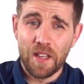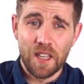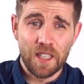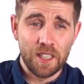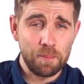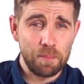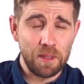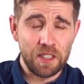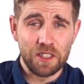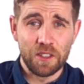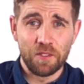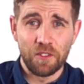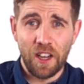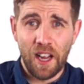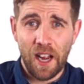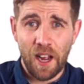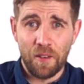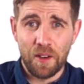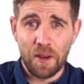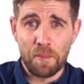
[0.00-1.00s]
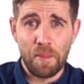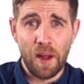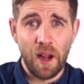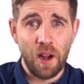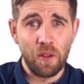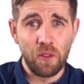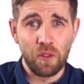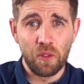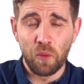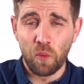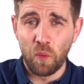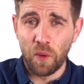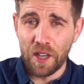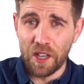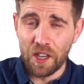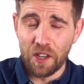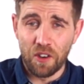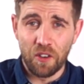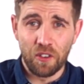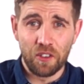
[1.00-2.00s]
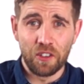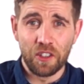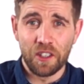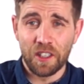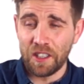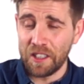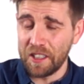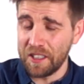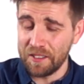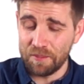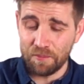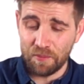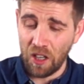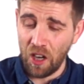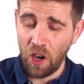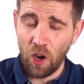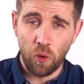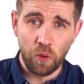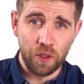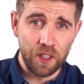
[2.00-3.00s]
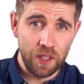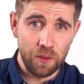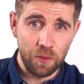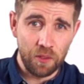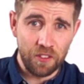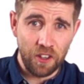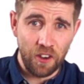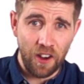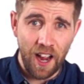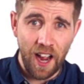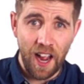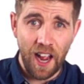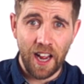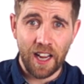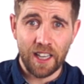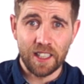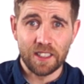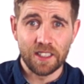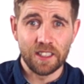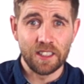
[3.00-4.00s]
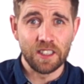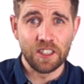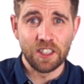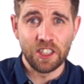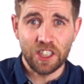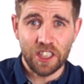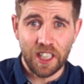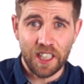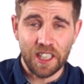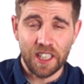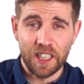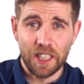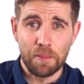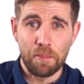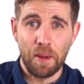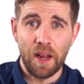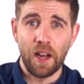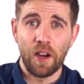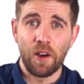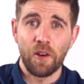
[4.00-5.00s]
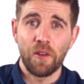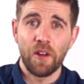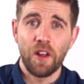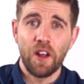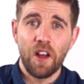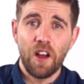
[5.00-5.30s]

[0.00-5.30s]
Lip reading: especially if you're out and about, the wind on you and holding it with your hands, it's shaking about.